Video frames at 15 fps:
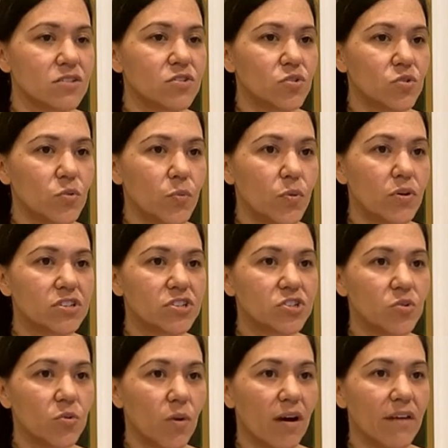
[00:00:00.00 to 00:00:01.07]
To put
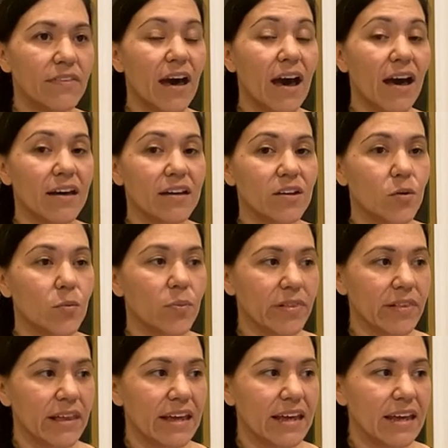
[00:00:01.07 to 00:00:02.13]
you on the higher
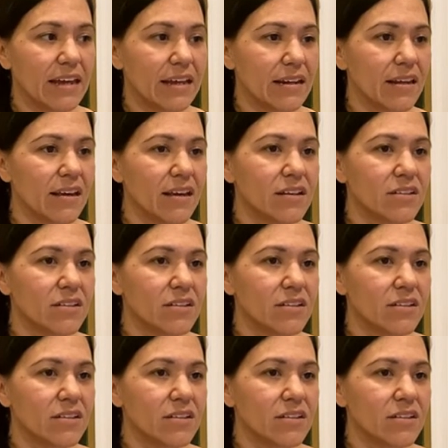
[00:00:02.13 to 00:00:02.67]
plane,